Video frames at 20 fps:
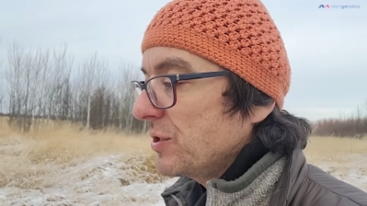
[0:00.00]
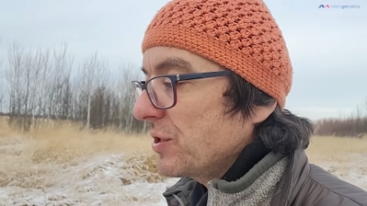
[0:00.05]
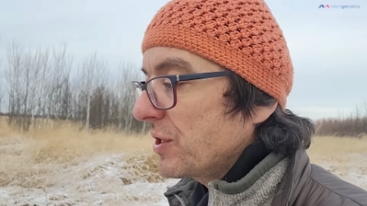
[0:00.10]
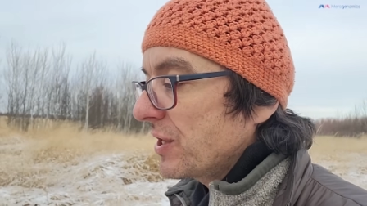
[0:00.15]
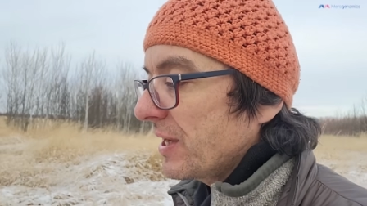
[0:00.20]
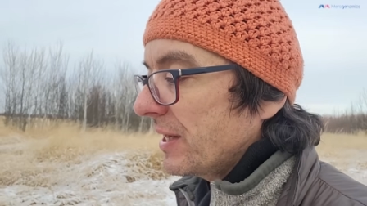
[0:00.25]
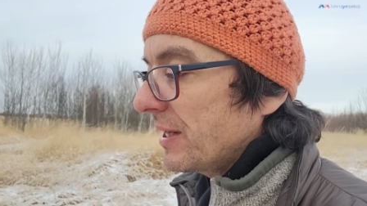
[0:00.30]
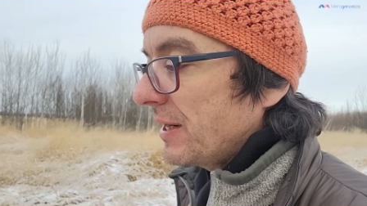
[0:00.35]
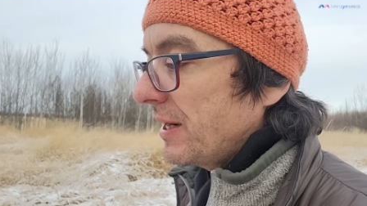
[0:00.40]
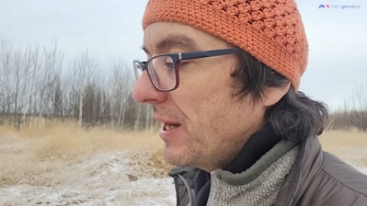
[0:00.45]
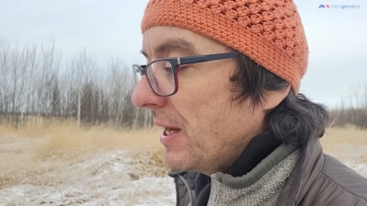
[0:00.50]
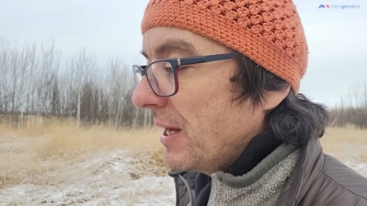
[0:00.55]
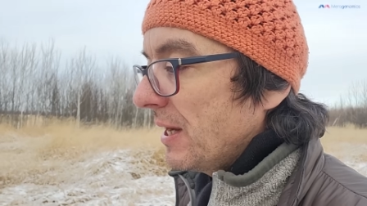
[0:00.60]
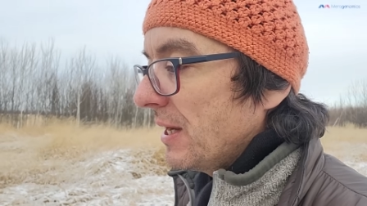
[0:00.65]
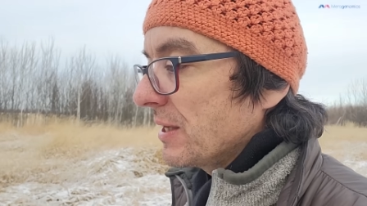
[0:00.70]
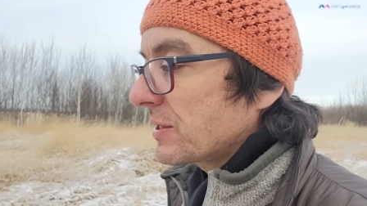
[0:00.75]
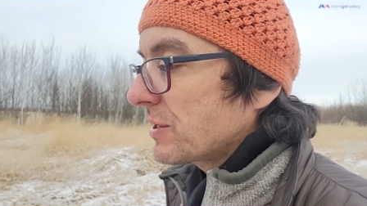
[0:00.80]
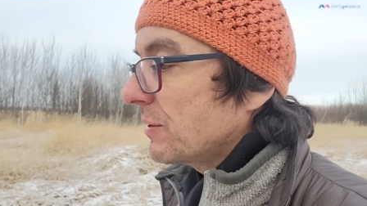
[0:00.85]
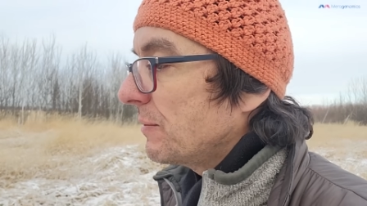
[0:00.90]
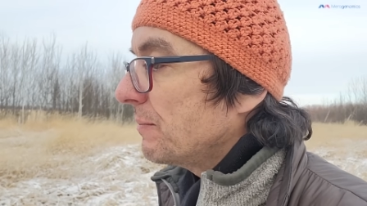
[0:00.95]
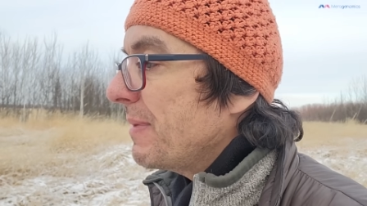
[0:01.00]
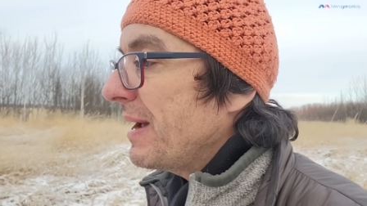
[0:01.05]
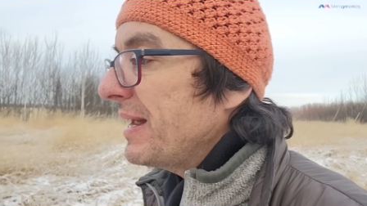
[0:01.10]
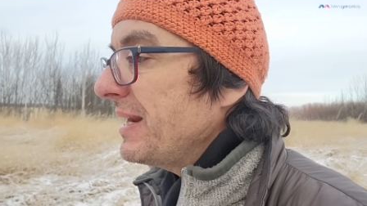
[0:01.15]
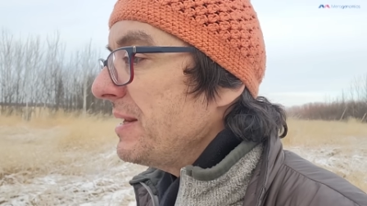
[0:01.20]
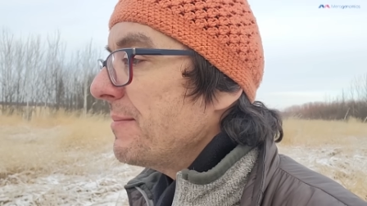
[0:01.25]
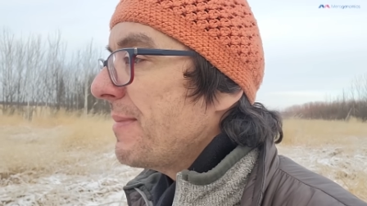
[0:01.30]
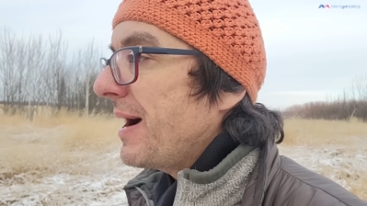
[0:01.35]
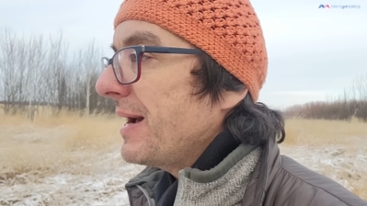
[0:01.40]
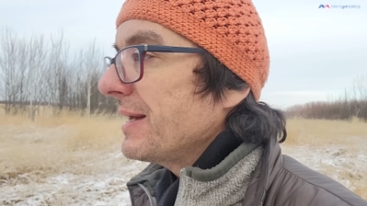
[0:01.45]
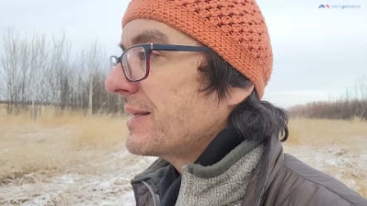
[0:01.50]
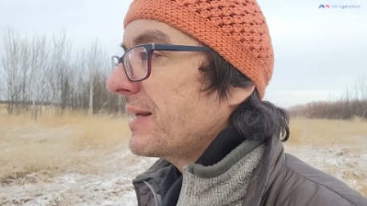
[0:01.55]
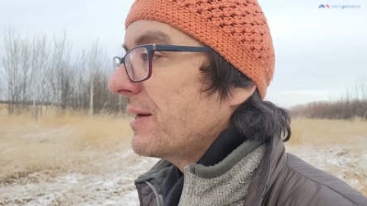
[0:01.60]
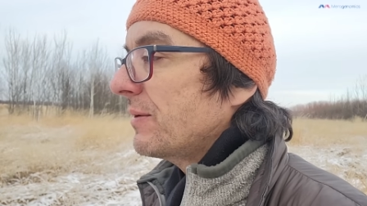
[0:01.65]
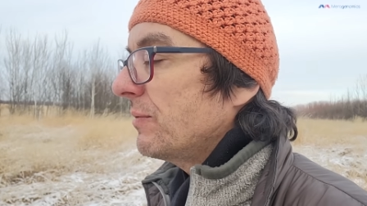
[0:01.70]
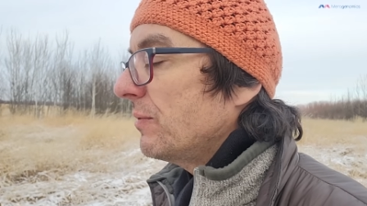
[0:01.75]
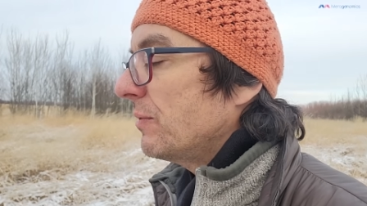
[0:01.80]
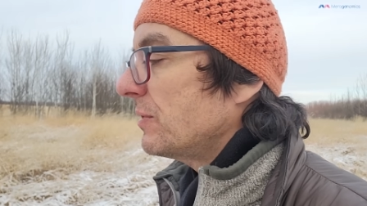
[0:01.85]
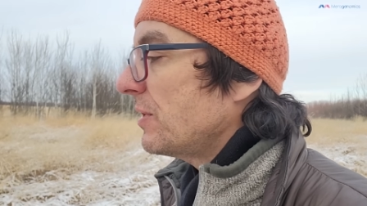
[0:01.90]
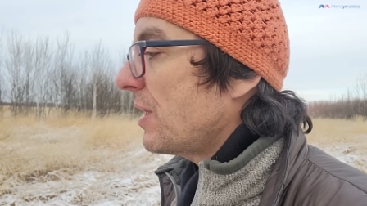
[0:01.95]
So you can, so many mice that,